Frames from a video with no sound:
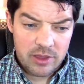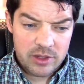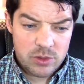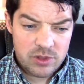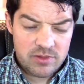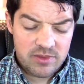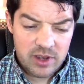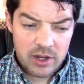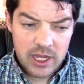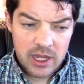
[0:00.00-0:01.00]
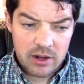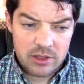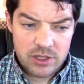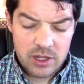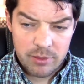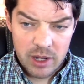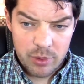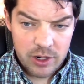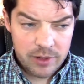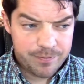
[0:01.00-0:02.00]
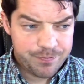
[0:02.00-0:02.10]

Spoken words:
this was very careless on my part.